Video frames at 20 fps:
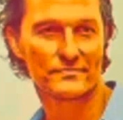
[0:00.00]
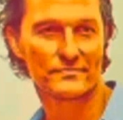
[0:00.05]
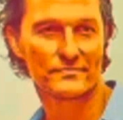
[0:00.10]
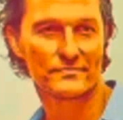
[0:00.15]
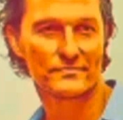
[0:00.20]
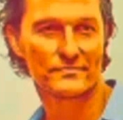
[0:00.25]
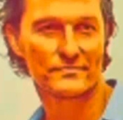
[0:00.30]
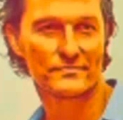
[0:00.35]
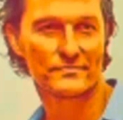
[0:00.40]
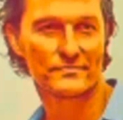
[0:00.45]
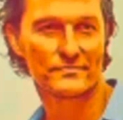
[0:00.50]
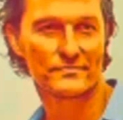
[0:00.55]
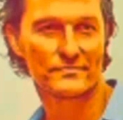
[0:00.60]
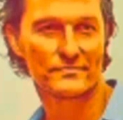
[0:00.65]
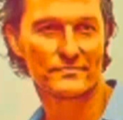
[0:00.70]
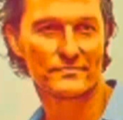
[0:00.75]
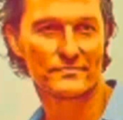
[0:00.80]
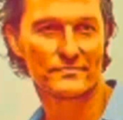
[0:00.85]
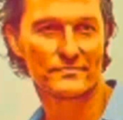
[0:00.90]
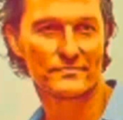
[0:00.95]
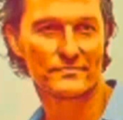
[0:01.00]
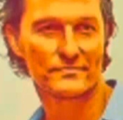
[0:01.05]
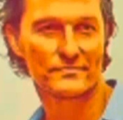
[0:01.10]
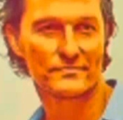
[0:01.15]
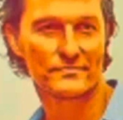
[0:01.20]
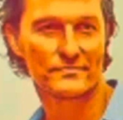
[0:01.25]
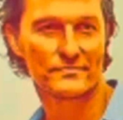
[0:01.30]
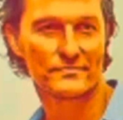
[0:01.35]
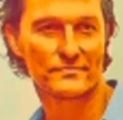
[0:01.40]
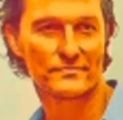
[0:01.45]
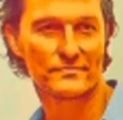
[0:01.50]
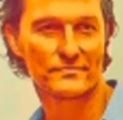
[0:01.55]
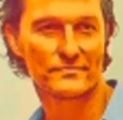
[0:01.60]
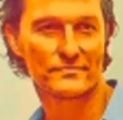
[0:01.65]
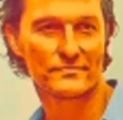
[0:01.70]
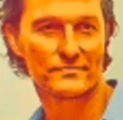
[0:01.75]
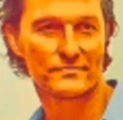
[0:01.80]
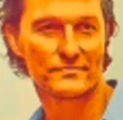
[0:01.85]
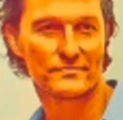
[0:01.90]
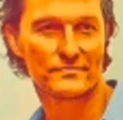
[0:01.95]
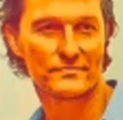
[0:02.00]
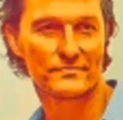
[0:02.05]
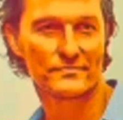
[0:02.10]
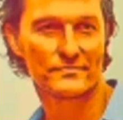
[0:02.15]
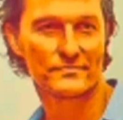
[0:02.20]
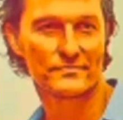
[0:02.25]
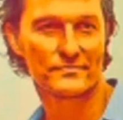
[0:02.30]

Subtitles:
(not speaking)